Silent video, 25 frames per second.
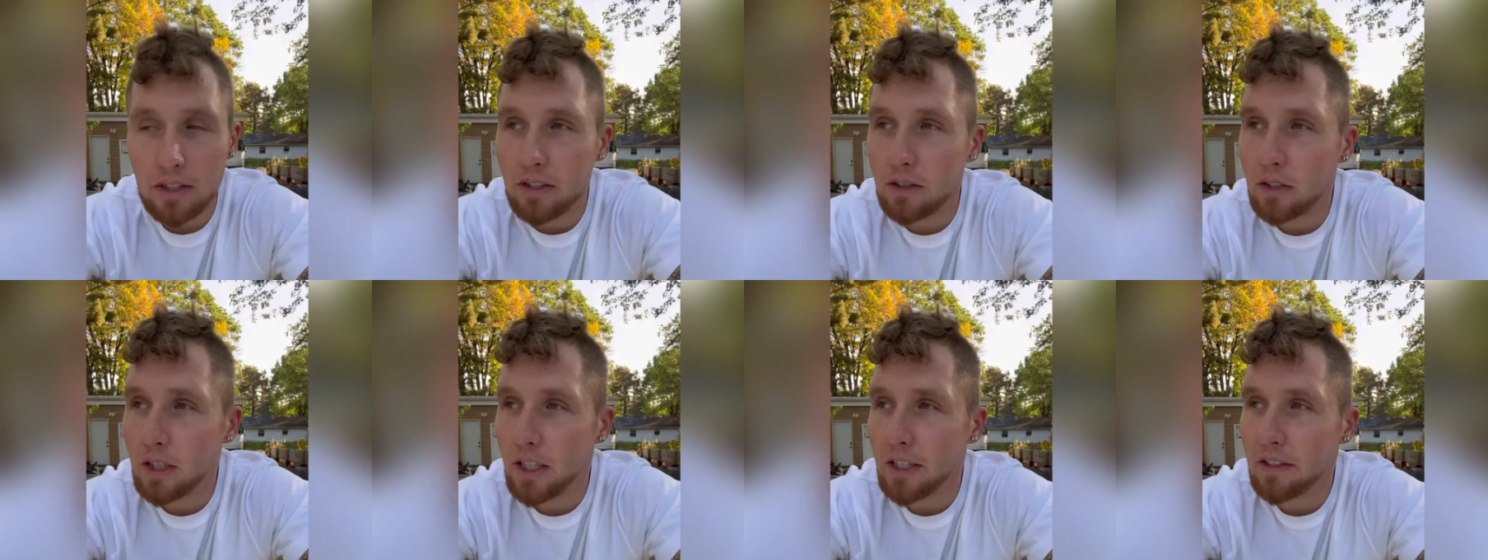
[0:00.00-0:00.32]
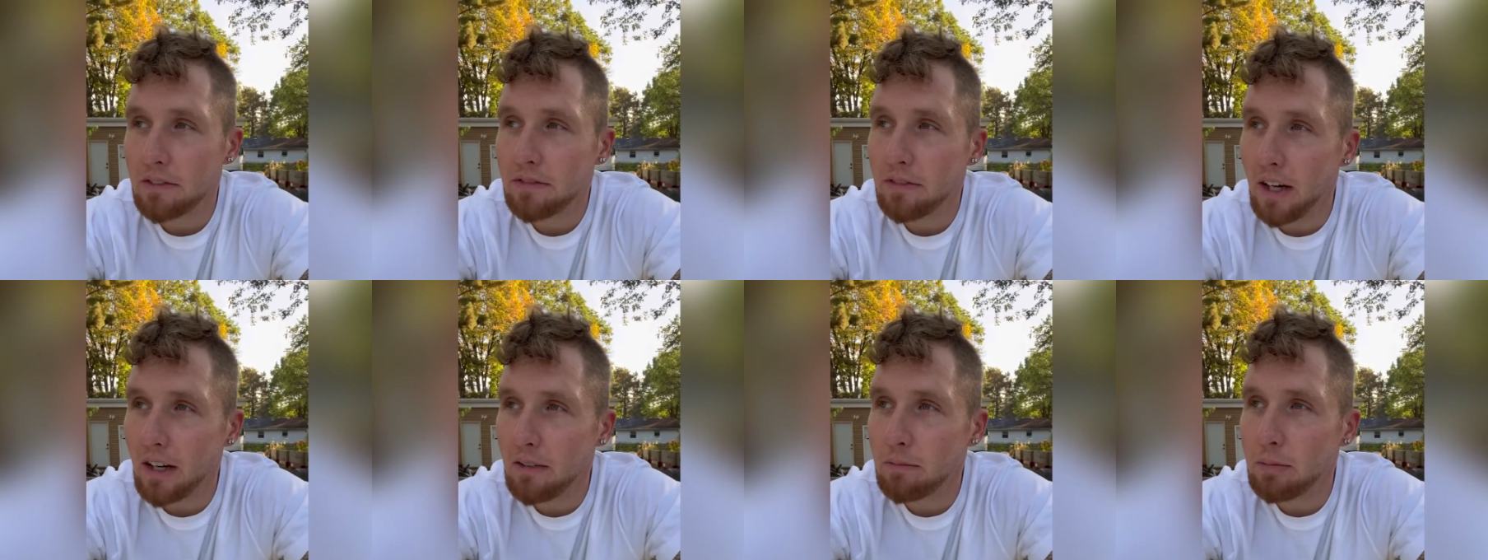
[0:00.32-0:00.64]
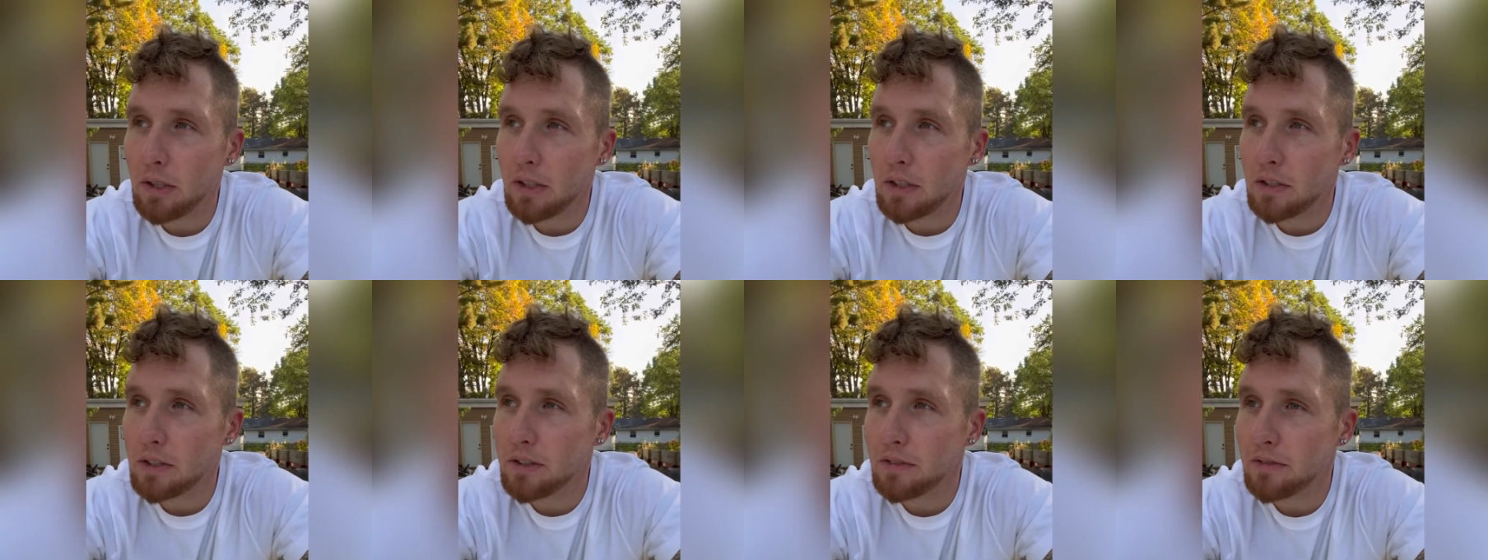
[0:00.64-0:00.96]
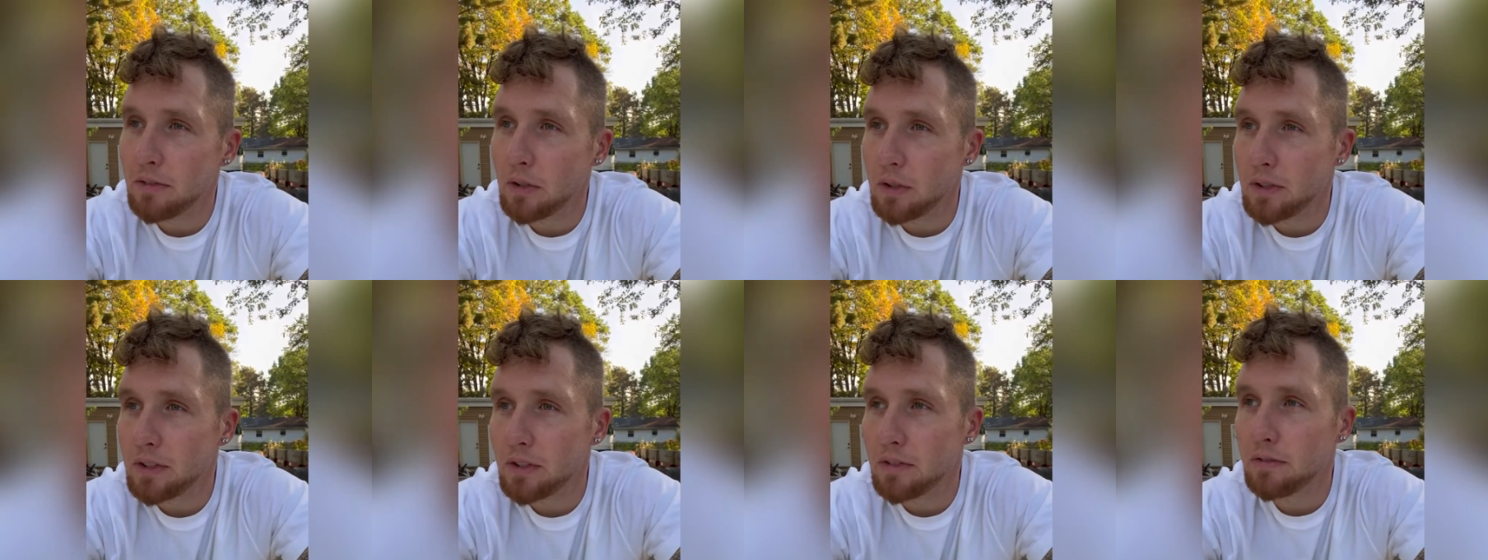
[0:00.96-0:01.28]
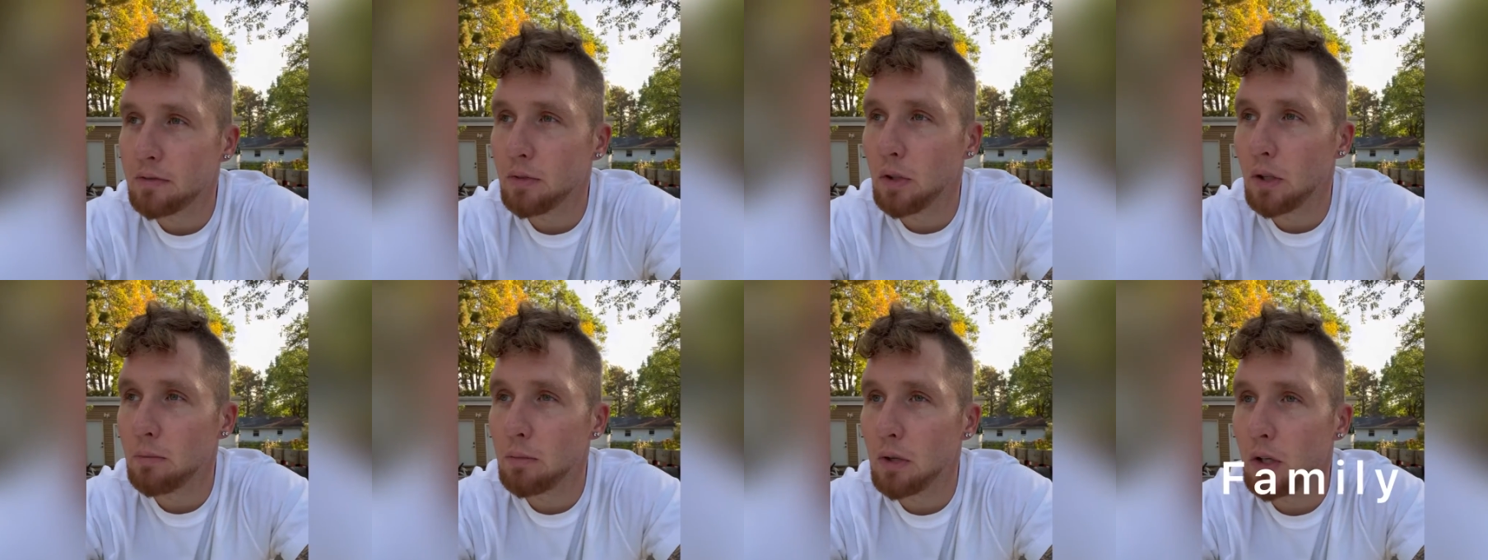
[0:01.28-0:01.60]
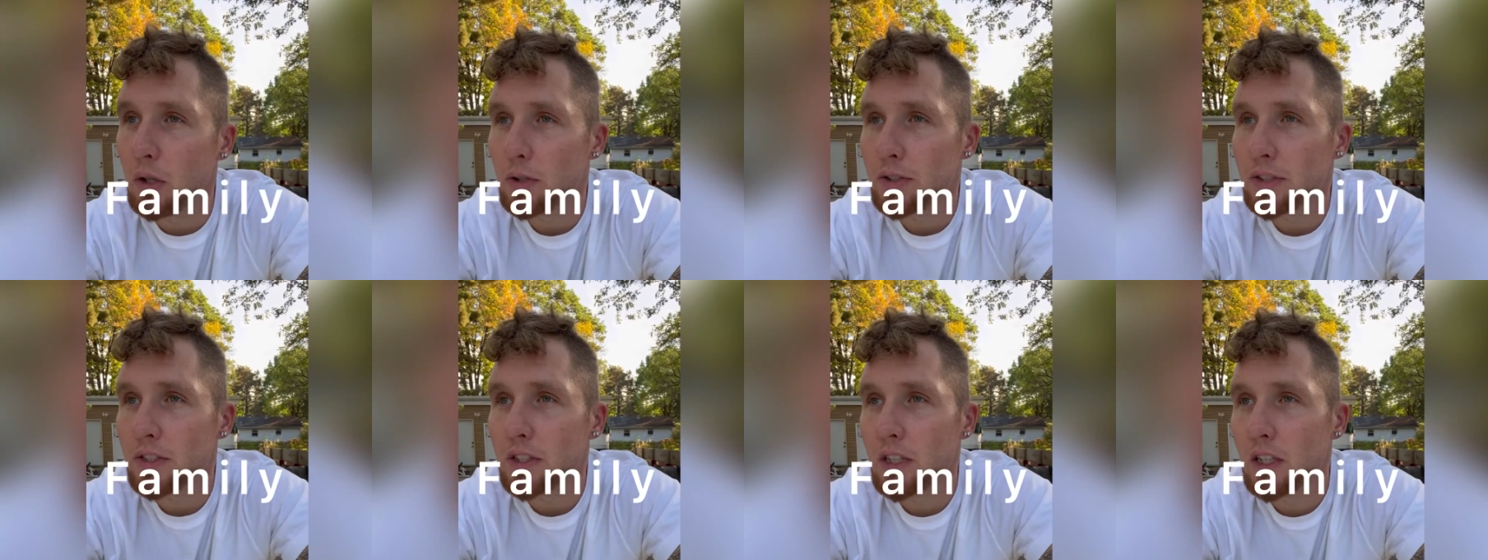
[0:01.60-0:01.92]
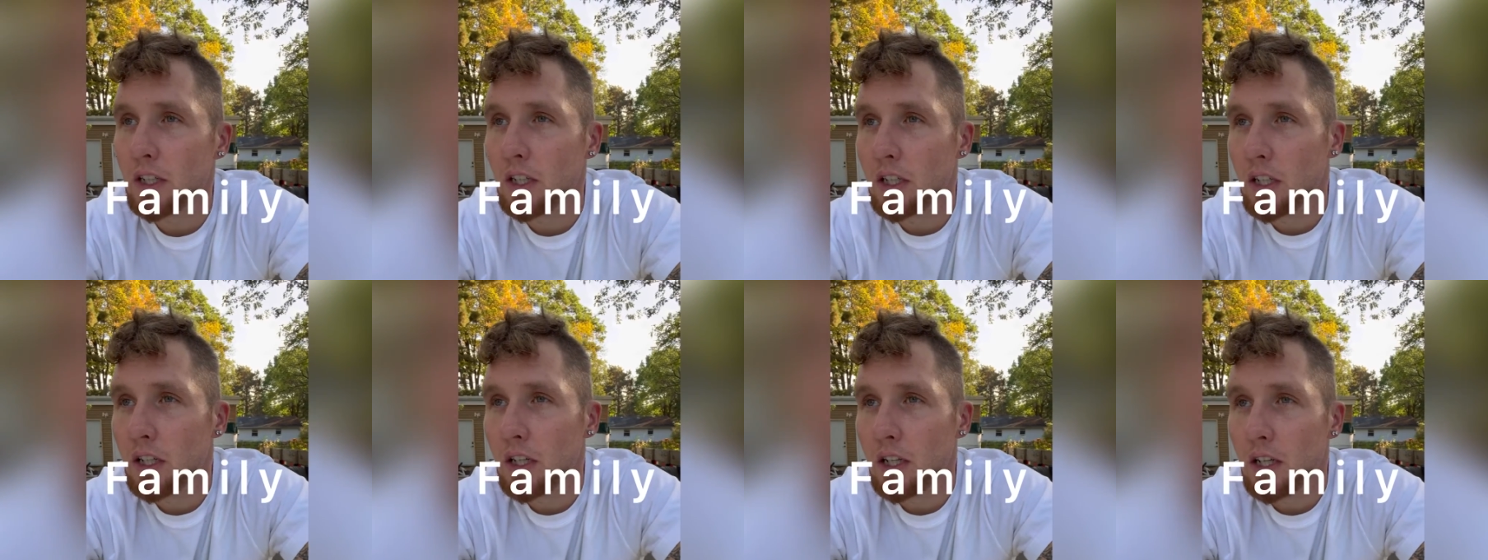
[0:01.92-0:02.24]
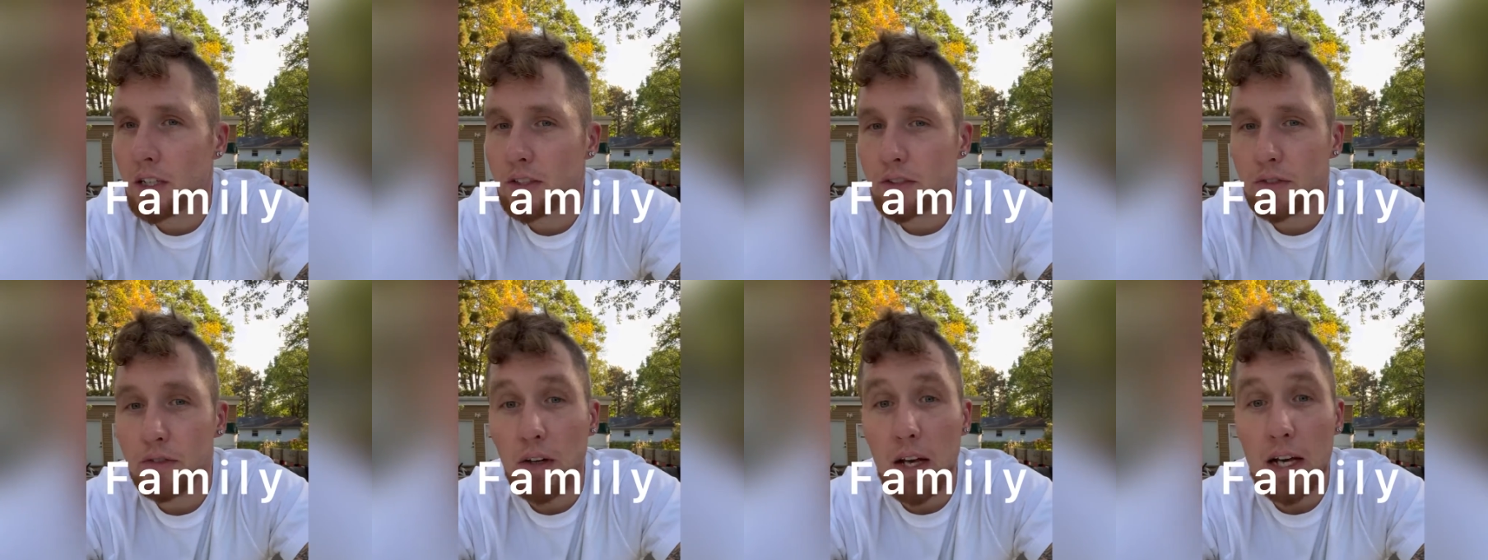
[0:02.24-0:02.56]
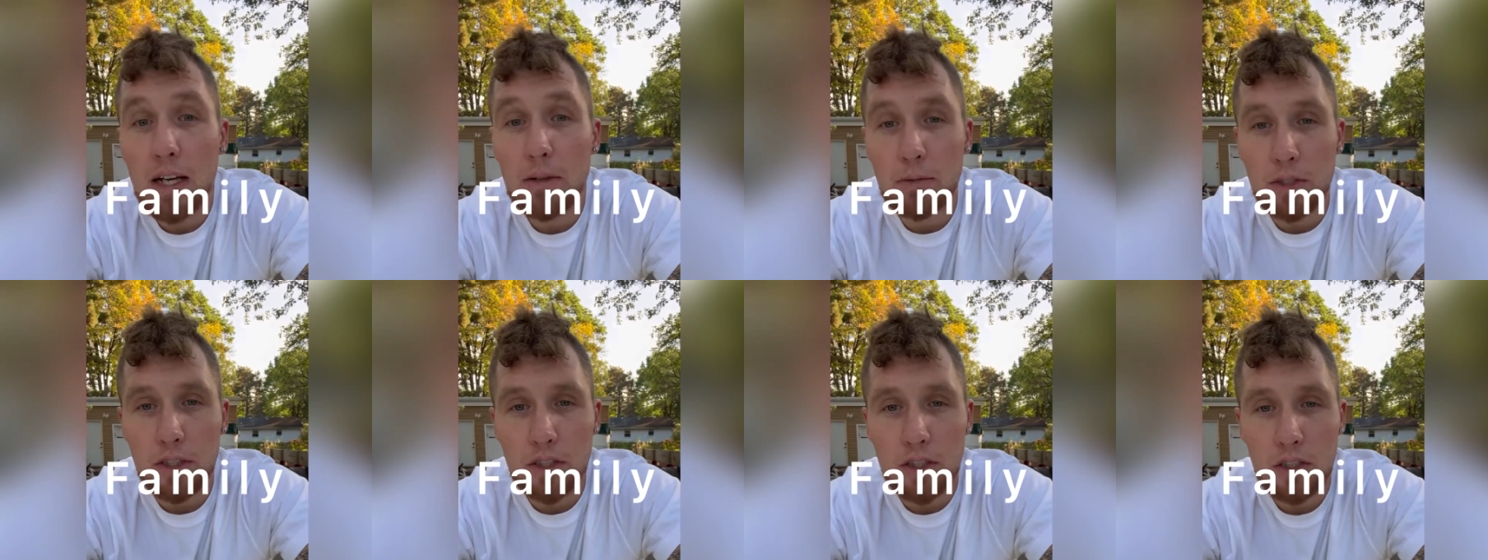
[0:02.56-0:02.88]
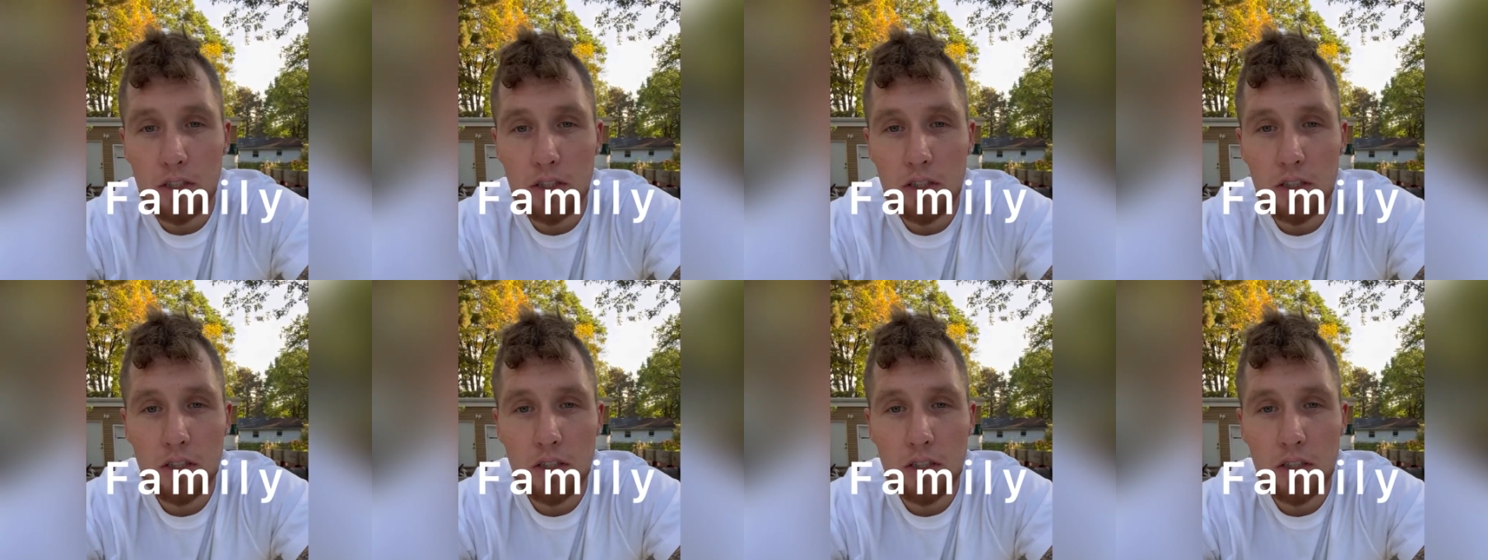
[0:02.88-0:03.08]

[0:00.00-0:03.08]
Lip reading: Okay, the five pillars. First and foremost, family.